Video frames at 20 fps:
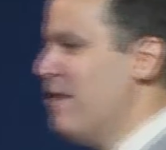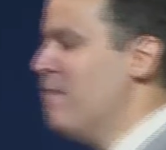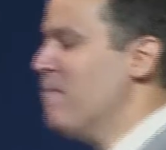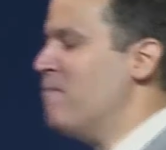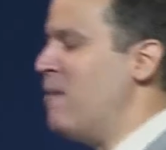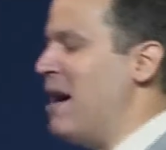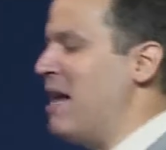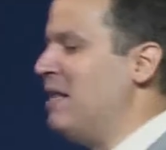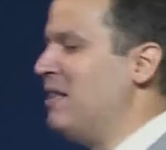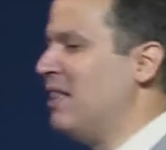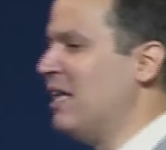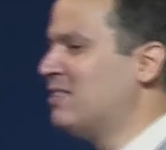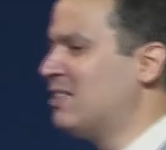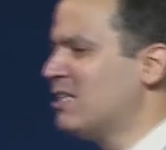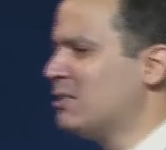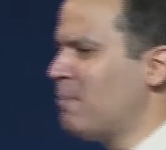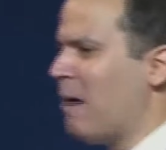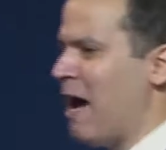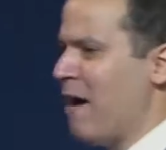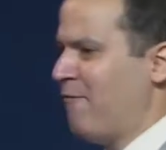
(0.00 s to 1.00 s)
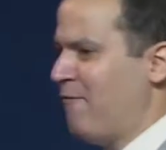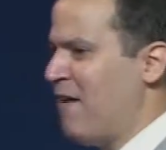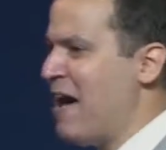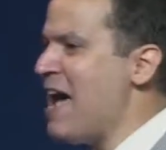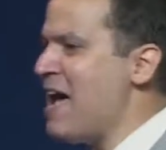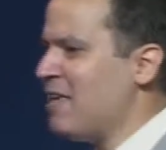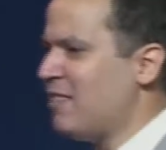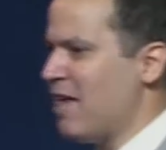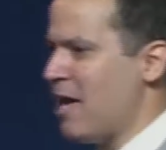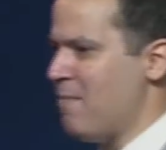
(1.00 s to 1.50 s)
But this is by
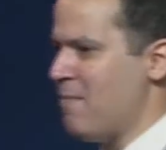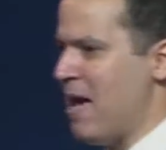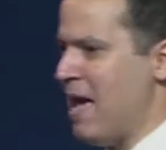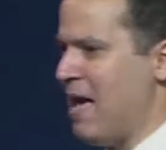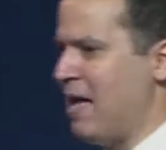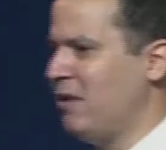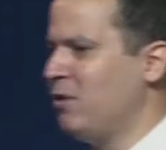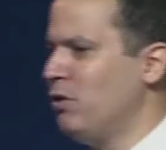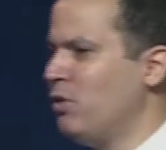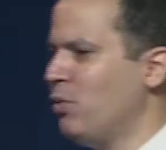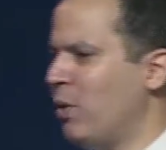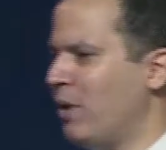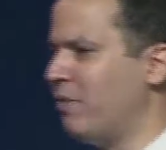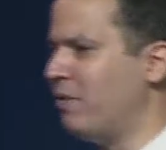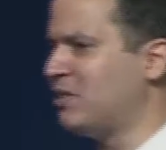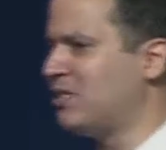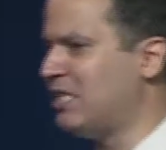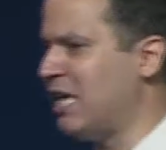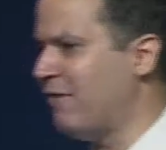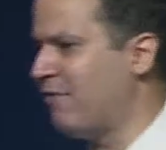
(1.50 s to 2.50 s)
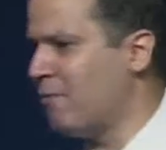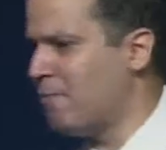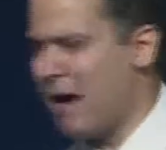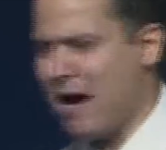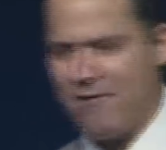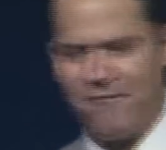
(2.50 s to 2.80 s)
faith. Amen. We receive it by